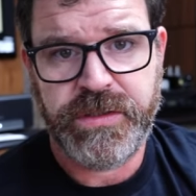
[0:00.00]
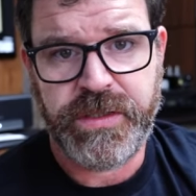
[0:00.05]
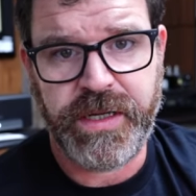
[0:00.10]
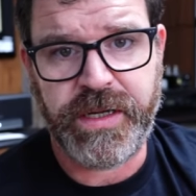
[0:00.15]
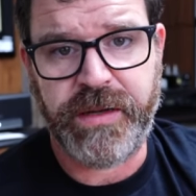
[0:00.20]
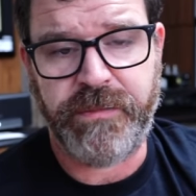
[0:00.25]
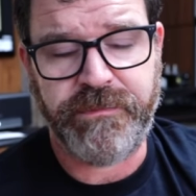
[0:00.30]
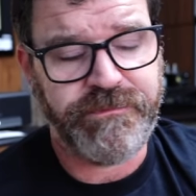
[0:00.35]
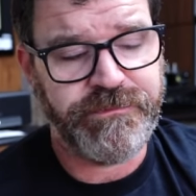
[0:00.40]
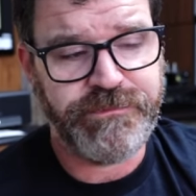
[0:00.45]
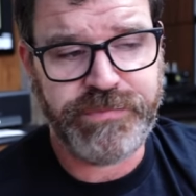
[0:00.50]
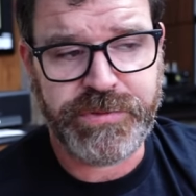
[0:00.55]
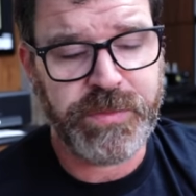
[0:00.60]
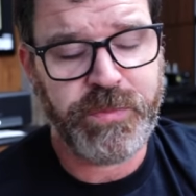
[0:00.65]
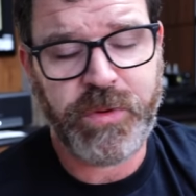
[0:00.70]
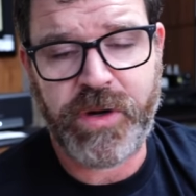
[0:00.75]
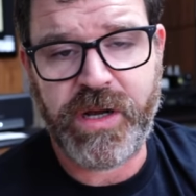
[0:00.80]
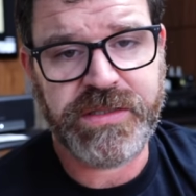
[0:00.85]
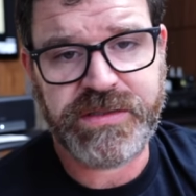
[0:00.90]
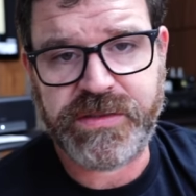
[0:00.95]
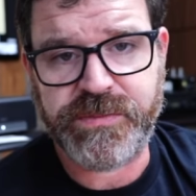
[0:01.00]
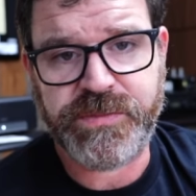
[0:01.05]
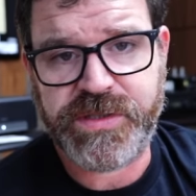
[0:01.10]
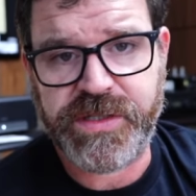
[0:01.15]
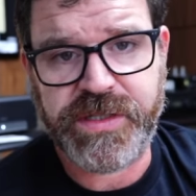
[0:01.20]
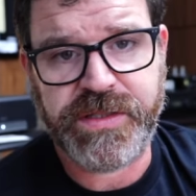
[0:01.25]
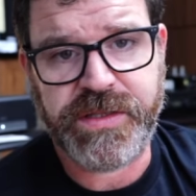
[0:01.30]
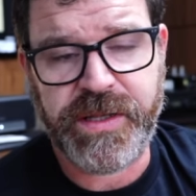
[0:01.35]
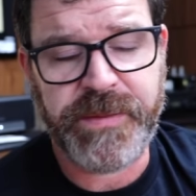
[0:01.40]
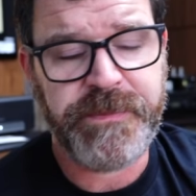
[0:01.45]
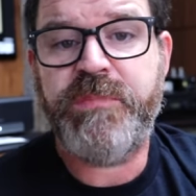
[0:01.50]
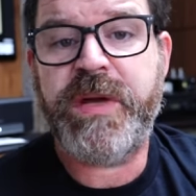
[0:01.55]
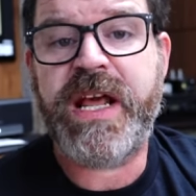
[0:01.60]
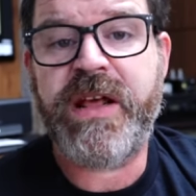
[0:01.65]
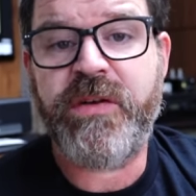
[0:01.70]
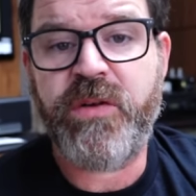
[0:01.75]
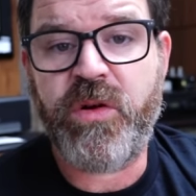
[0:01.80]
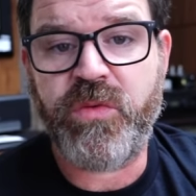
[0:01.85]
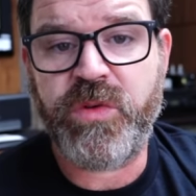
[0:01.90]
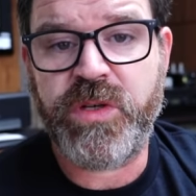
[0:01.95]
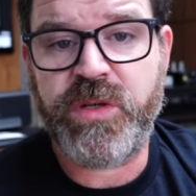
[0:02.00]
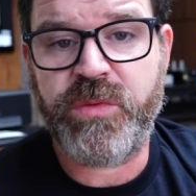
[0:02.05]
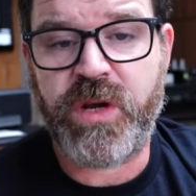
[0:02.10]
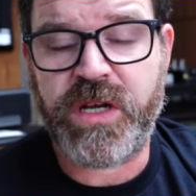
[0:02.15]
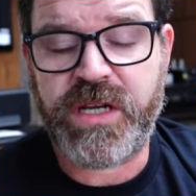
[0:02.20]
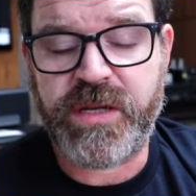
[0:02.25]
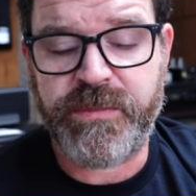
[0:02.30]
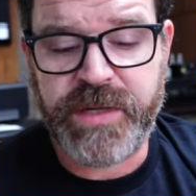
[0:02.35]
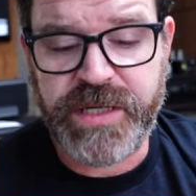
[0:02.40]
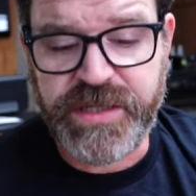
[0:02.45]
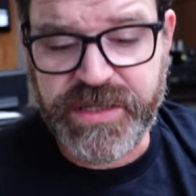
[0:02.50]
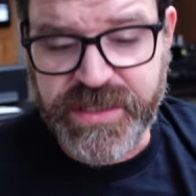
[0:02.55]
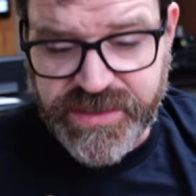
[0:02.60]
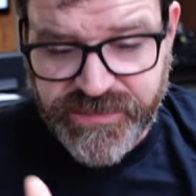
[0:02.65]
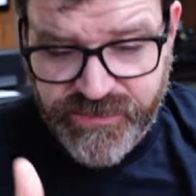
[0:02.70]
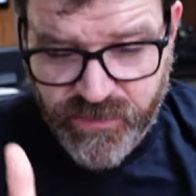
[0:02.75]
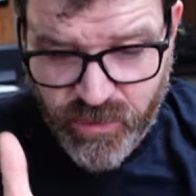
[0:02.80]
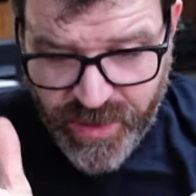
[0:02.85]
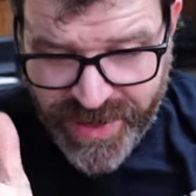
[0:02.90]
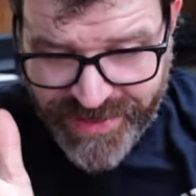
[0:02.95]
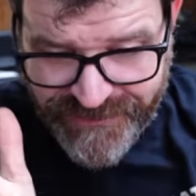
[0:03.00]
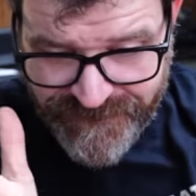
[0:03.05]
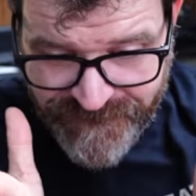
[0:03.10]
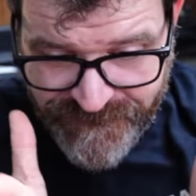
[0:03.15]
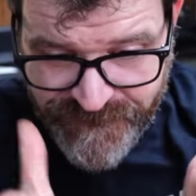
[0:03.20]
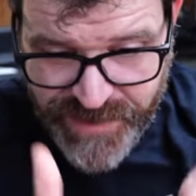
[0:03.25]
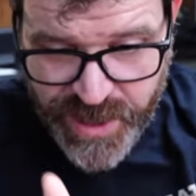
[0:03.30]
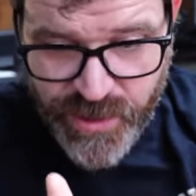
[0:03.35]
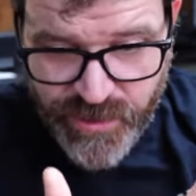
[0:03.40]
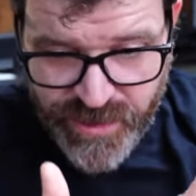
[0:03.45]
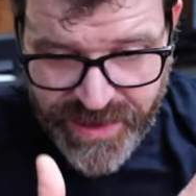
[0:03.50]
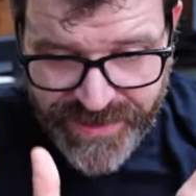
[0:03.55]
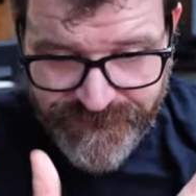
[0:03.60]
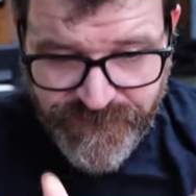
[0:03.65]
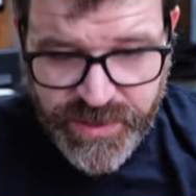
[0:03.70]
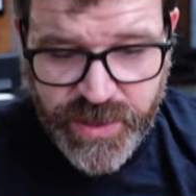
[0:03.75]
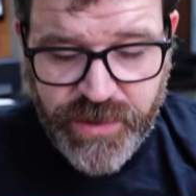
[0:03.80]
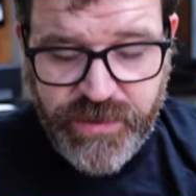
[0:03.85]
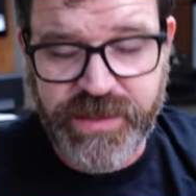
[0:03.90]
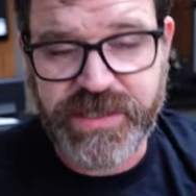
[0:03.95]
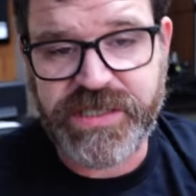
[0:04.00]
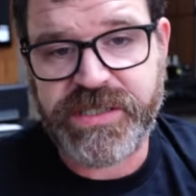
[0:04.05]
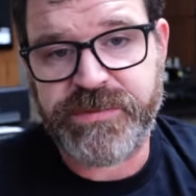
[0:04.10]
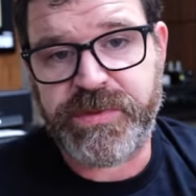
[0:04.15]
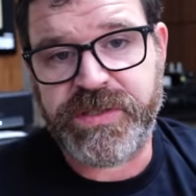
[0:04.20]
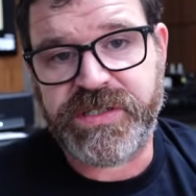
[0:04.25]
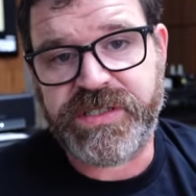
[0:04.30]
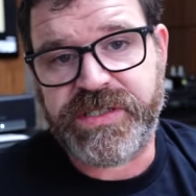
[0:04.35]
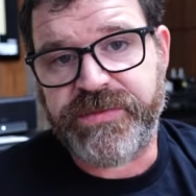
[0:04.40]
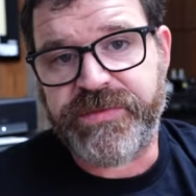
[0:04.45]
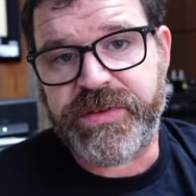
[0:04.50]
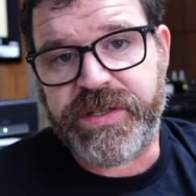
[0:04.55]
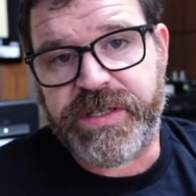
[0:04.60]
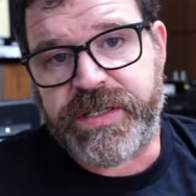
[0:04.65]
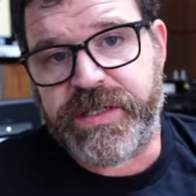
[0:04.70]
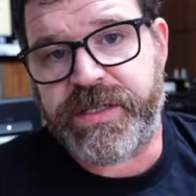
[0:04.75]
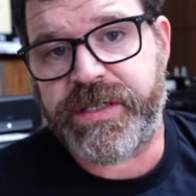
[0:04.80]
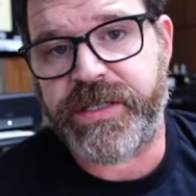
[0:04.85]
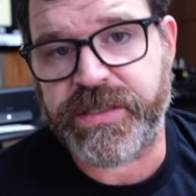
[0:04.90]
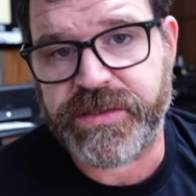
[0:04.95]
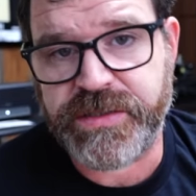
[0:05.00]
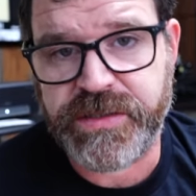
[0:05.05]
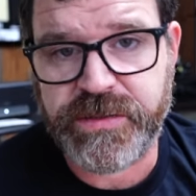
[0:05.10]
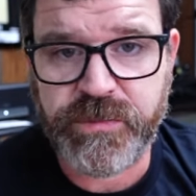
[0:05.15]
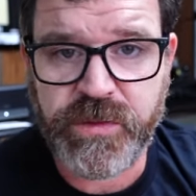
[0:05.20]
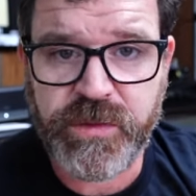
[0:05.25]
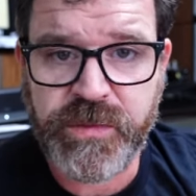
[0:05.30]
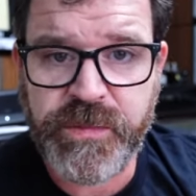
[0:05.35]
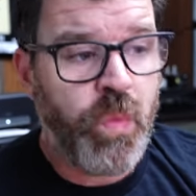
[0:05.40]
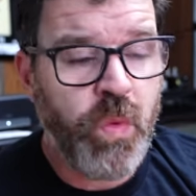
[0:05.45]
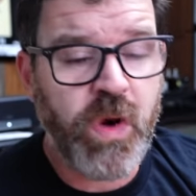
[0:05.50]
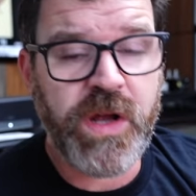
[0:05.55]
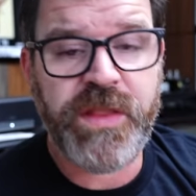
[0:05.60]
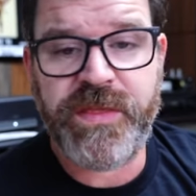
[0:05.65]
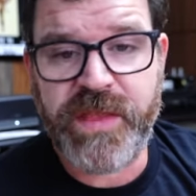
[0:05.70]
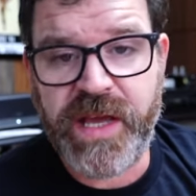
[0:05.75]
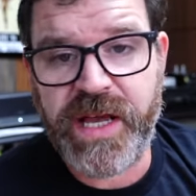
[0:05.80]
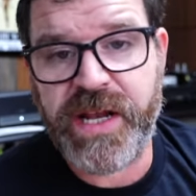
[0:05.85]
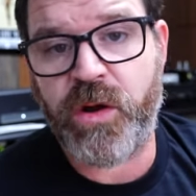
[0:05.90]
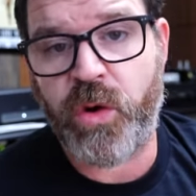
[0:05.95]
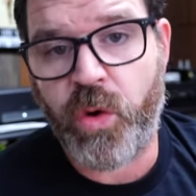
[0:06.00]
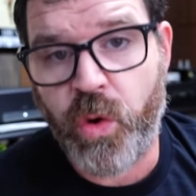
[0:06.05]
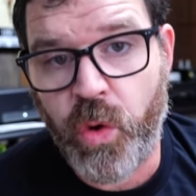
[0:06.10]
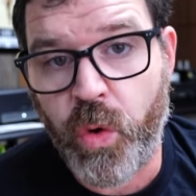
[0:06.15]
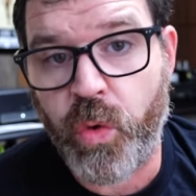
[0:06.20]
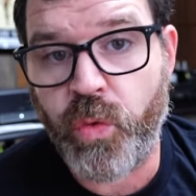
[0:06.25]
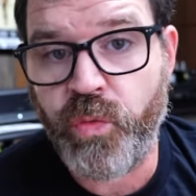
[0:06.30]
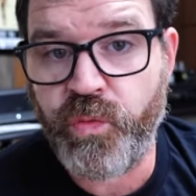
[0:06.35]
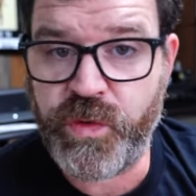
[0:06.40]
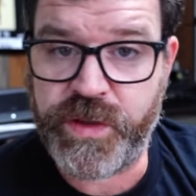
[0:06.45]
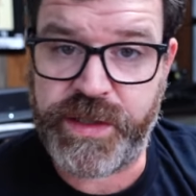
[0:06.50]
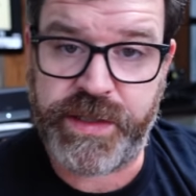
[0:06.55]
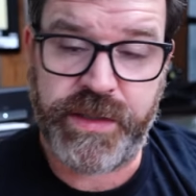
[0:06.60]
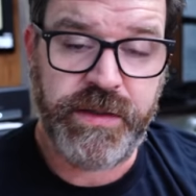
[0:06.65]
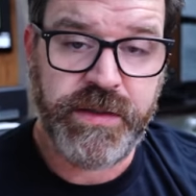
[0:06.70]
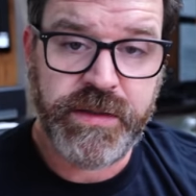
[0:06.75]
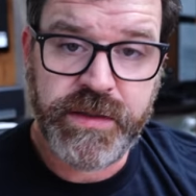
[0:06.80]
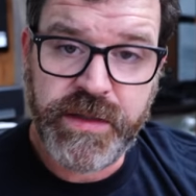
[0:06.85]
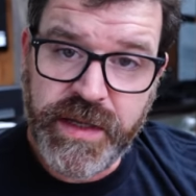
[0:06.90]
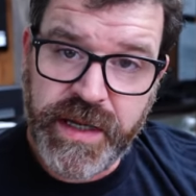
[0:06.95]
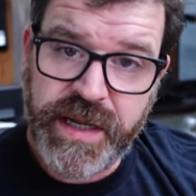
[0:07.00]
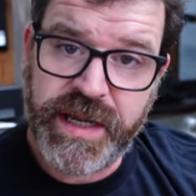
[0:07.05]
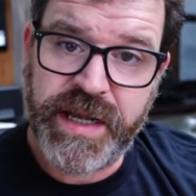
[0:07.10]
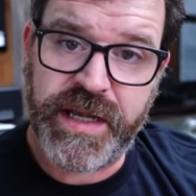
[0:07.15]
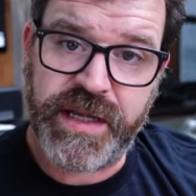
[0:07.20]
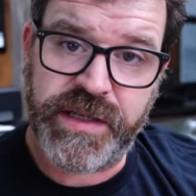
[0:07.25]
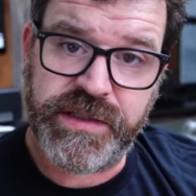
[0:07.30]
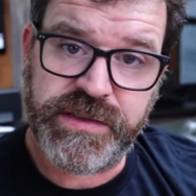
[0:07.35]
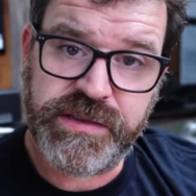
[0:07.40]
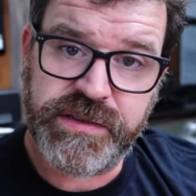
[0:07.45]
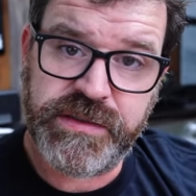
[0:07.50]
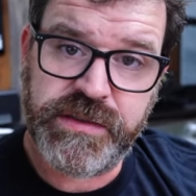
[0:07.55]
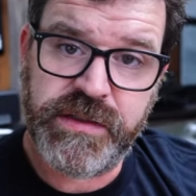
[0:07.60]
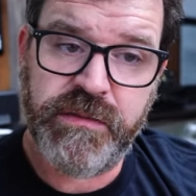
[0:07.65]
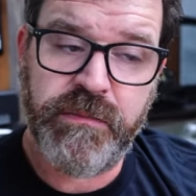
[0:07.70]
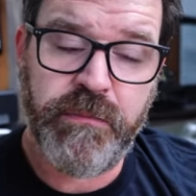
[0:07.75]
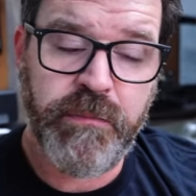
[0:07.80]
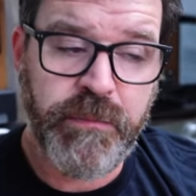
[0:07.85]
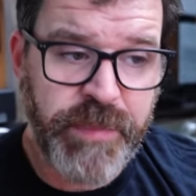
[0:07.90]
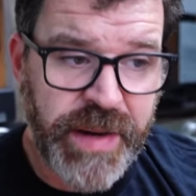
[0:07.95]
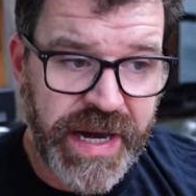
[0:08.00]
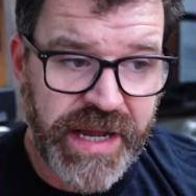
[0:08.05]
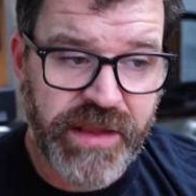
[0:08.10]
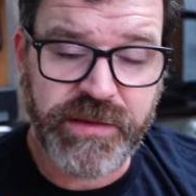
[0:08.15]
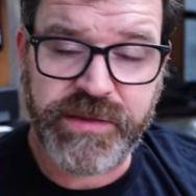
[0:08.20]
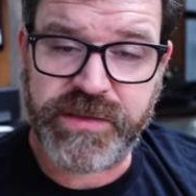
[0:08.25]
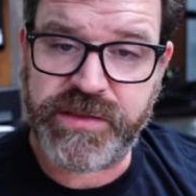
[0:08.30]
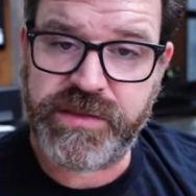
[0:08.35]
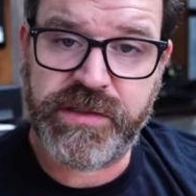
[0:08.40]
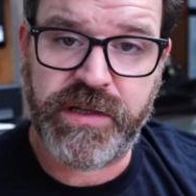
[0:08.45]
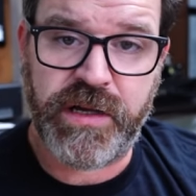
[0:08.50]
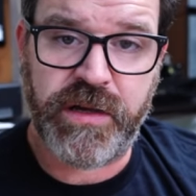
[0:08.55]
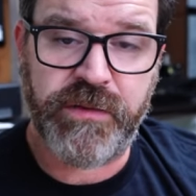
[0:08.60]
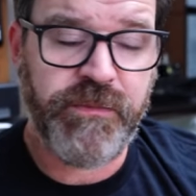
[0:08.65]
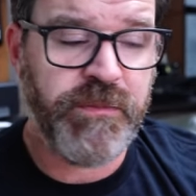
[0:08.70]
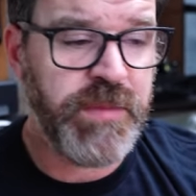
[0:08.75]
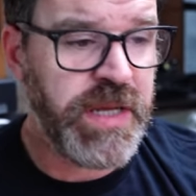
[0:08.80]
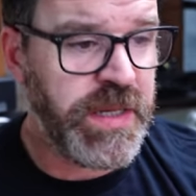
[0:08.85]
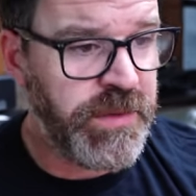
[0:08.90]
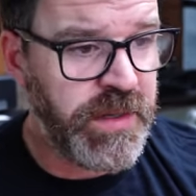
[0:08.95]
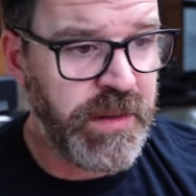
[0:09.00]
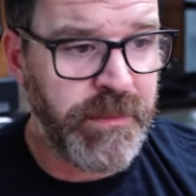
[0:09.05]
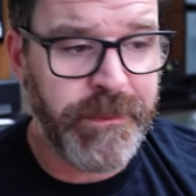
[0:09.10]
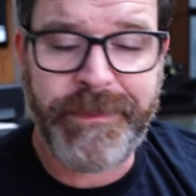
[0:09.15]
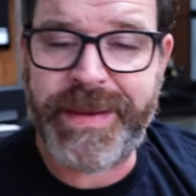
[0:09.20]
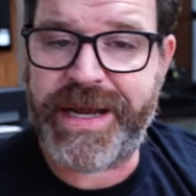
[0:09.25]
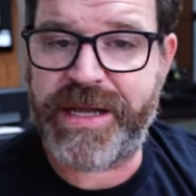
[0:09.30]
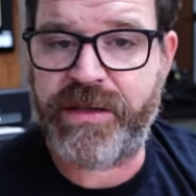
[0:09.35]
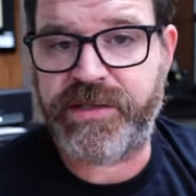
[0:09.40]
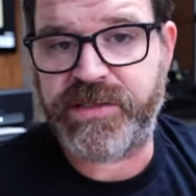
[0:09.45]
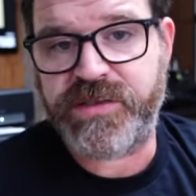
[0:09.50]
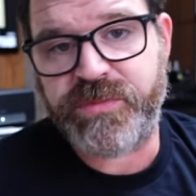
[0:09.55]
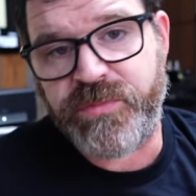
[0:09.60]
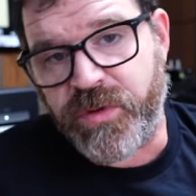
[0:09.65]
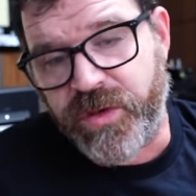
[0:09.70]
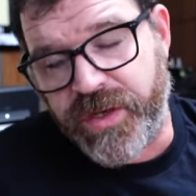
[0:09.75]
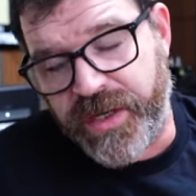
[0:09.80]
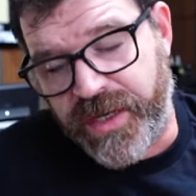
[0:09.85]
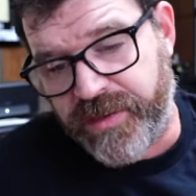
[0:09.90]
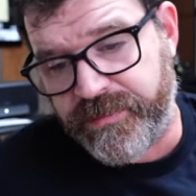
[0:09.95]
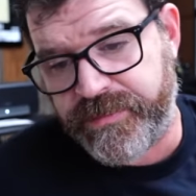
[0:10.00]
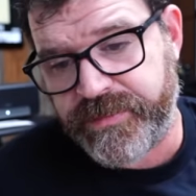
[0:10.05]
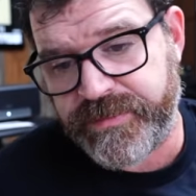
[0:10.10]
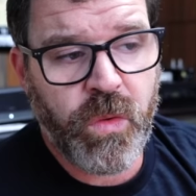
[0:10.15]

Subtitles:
And I'm surprised I'm saying that. But I'd only recommend this for a very, very specific customer. One that only has balanced stuff. Maybe a balanced preamp.